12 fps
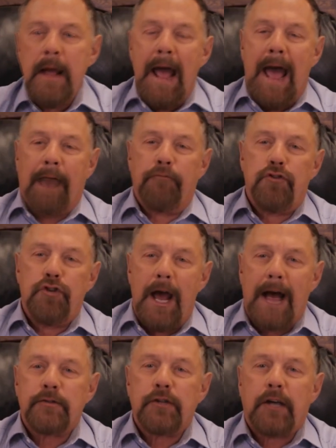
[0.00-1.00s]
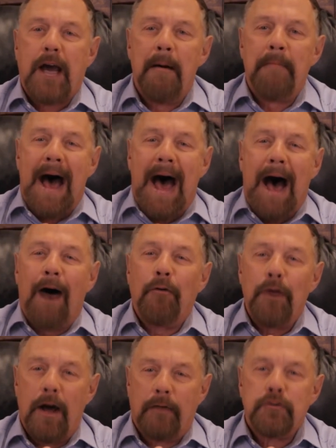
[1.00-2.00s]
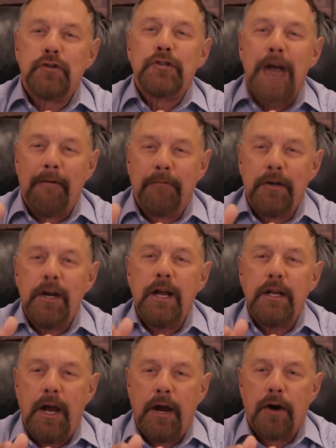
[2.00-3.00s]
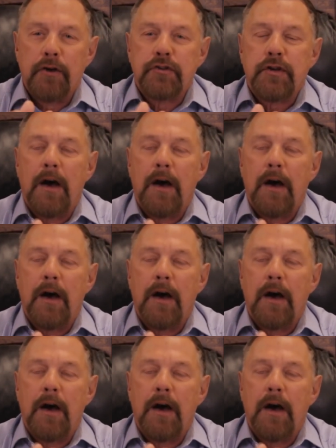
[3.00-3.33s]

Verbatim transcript: have just come out of 70 years